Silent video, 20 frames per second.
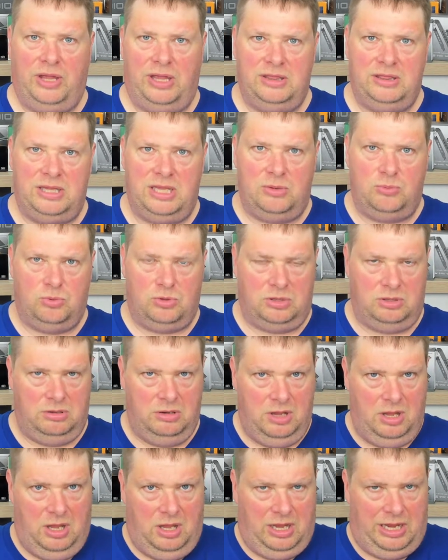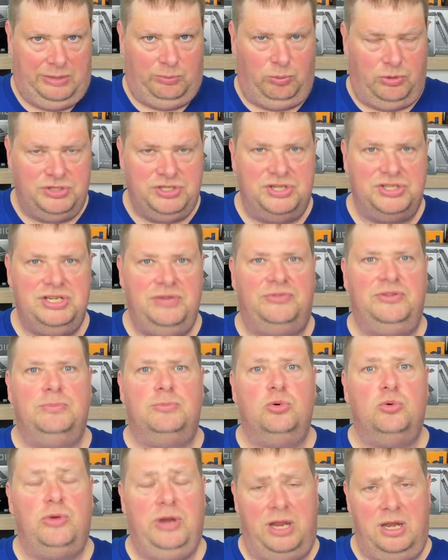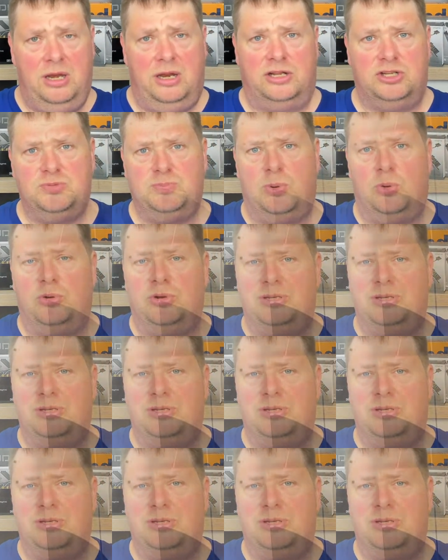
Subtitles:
and it was as if the Meridian Explorer